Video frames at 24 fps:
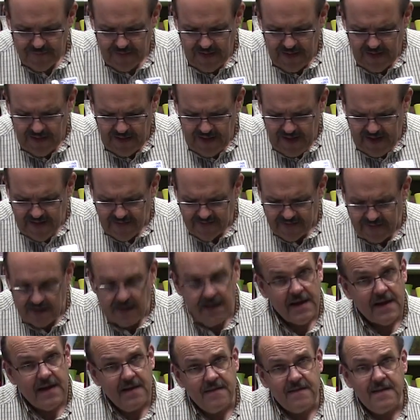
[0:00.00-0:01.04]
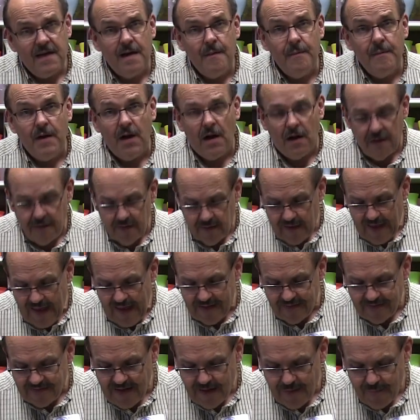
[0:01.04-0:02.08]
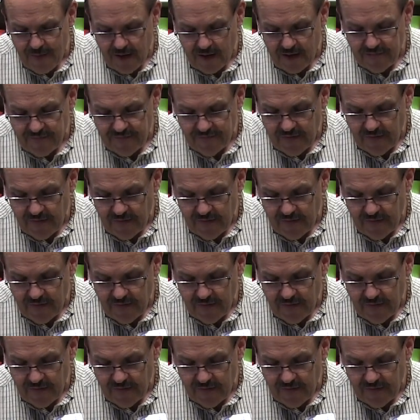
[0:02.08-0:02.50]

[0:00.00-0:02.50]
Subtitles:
Alaska has come on